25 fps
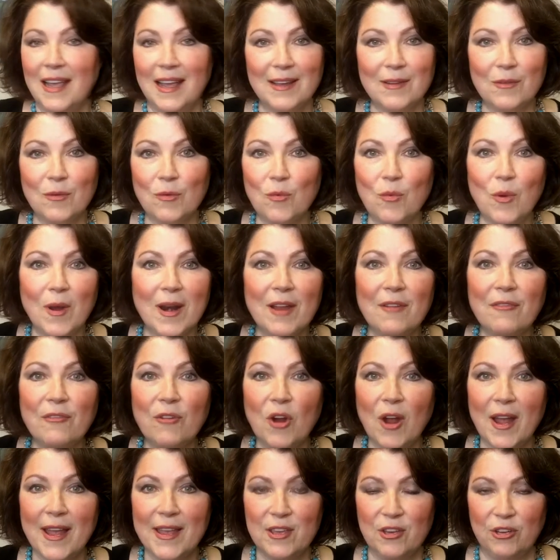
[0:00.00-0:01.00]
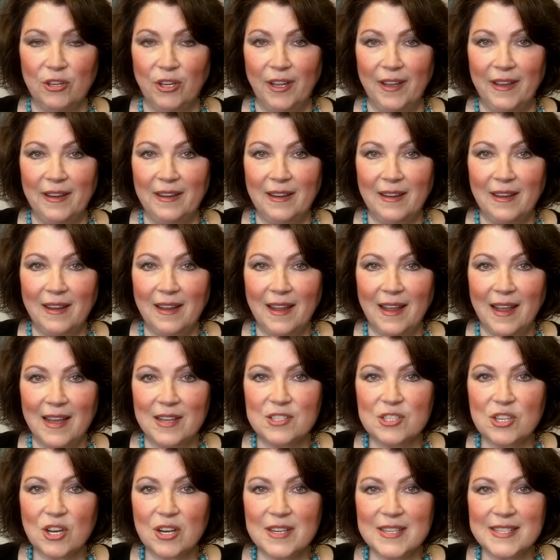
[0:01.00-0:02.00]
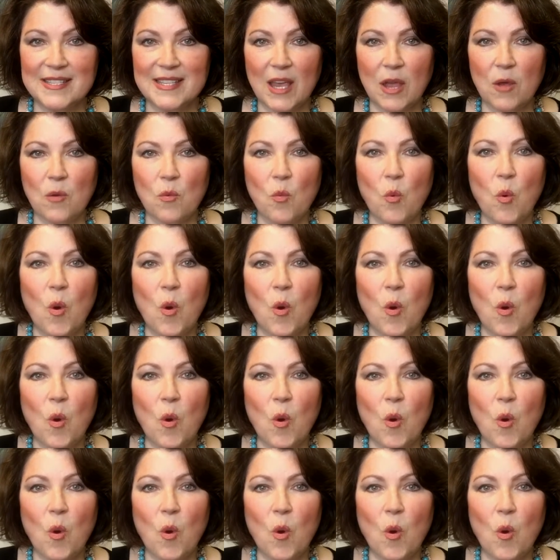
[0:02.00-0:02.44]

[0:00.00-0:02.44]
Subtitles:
whatever I could and started saying,